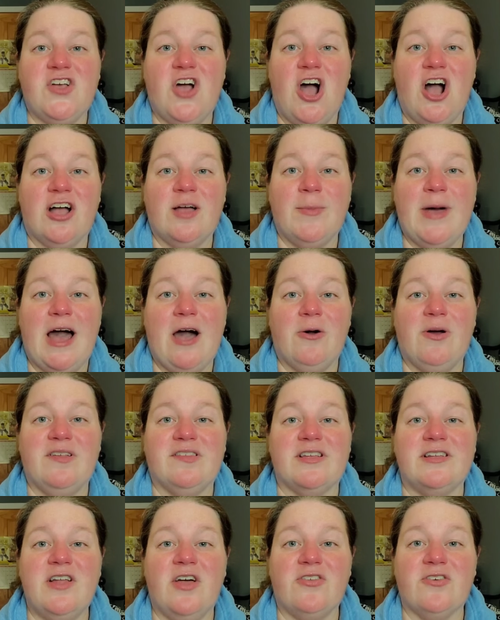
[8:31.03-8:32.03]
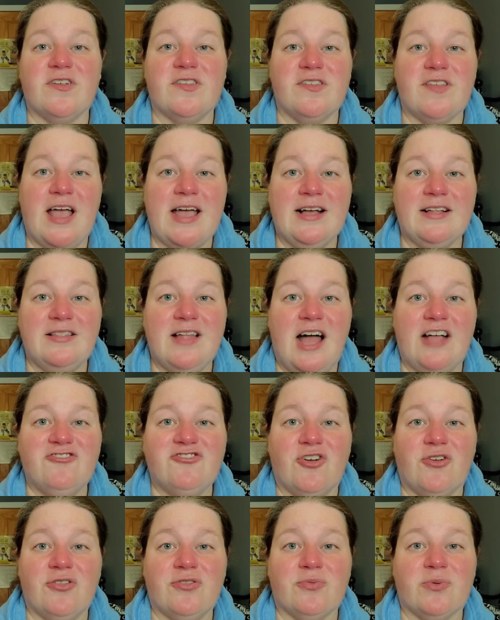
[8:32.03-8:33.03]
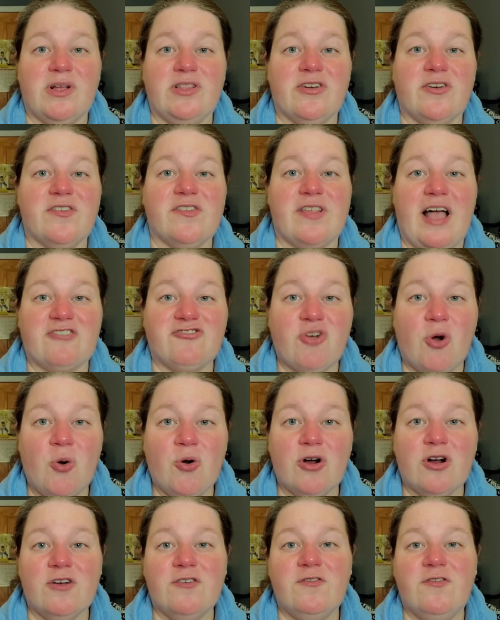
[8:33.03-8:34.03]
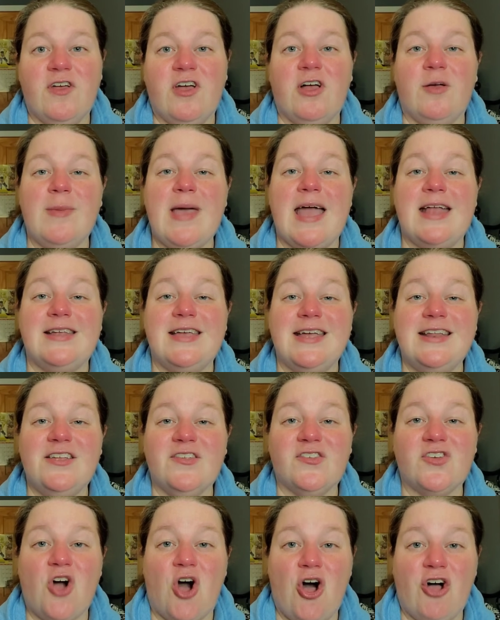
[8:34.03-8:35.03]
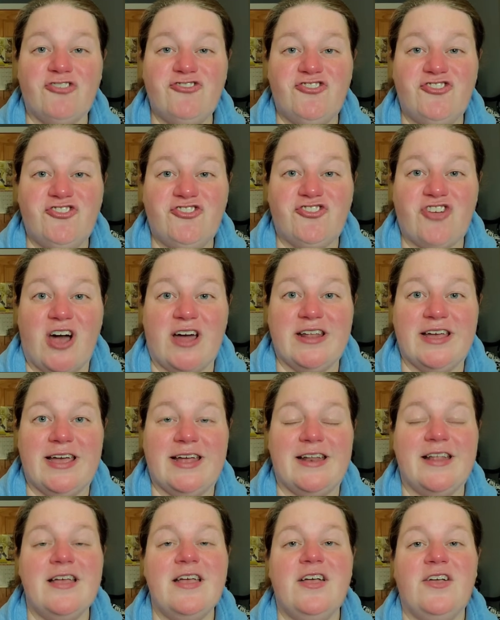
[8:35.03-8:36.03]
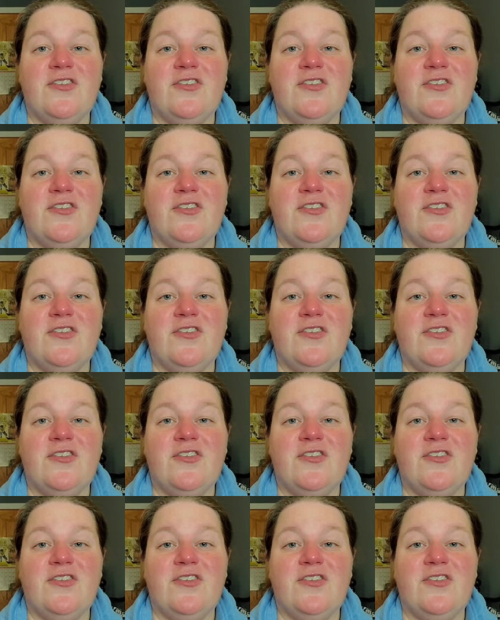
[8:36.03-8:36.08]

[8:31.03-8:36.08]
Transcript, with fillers: talk about is another psychological thriller slash horror film, and it is called Shut In,